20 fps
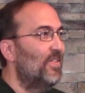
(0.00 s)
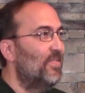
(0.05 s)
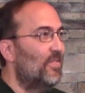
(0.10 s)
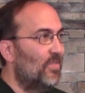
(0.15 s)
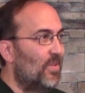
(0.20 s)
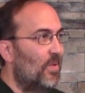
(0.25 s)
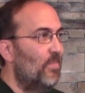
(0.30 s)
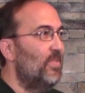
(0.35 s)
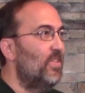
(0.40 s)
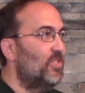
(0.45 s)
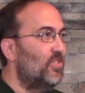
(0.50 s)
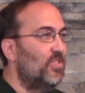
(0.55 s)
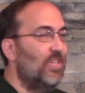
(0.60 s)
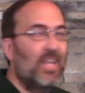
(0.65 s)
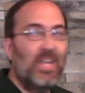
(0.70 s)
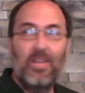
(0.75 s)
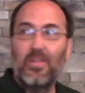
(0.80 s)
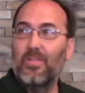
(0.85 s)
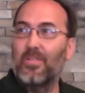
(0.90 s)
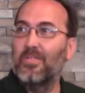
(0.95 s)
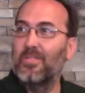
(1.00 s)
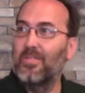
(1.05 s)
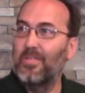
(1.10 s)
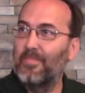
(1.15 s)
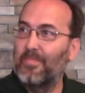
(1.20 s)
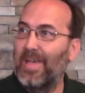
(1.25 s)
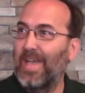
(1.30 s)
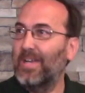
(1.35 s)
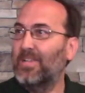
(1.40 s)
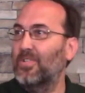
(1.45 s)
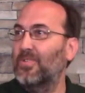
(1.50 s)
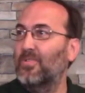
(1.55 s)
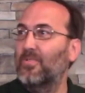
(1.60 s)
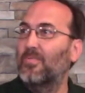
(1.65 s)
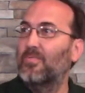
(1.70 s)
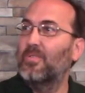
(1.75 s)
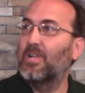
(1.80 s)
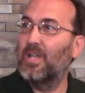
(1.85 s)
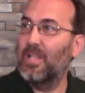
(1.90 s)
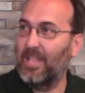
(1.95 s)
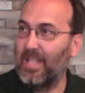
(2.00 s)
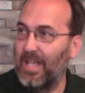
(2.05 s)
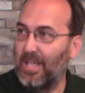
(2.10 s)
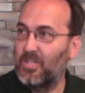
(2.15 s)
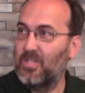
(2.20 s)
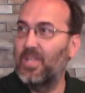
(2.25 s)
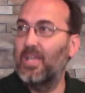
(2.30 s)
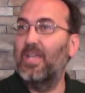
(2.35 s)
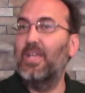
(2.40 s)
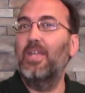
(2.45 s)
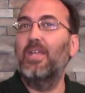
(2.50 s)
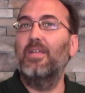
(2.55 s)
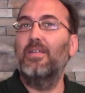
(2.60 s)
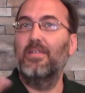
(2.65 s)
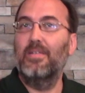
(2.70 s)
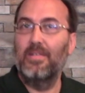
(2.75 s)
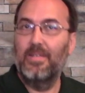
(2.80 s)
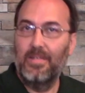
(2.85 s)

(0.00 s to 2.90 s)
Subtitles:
from this jail back to Colossae